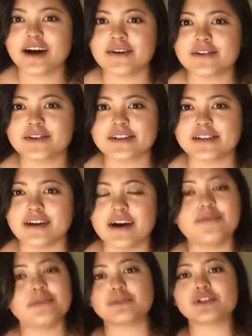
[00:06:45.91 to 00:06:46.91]
covers
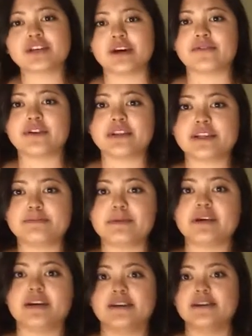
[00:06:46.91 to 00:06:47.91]
enough. I'm just covering this
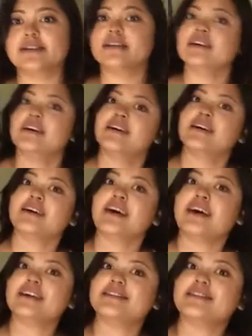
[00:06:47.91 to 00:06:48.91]
because
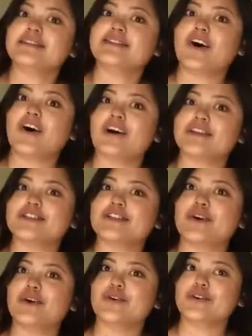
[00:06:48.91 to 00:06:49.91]
AC's on,
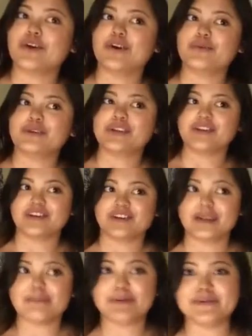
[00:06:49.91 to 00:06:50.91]
so, you know, when your
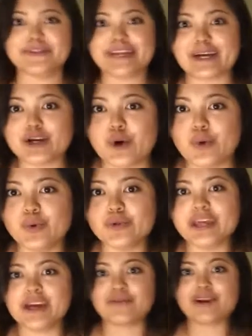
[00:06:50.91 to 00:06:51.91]
nipples get
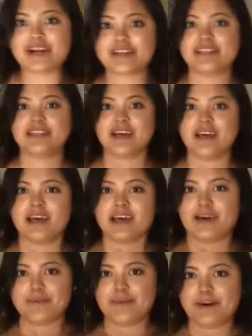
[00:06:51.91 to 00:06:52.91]
cold, they erect.
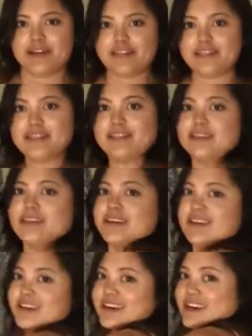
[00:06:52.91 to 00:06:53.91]
But
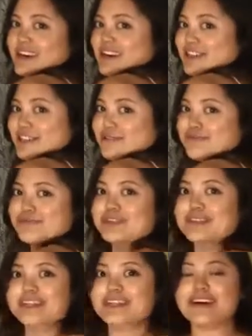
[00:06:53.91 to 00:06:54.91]
I actually
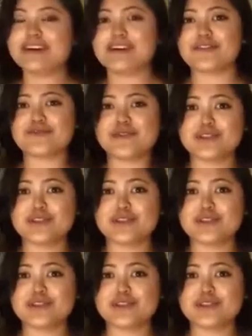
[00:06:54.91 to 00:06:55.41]
really like it. It